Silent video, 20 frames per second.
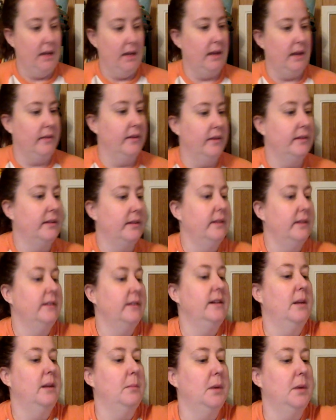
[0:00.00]
And this is
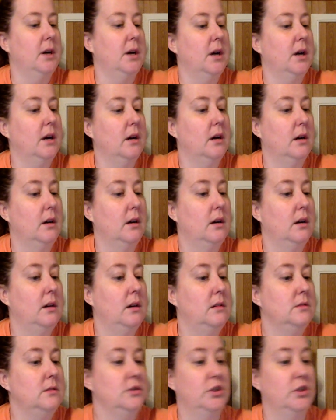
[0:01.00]
number
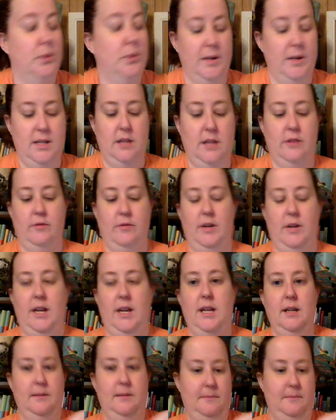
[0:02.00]
twenty-three.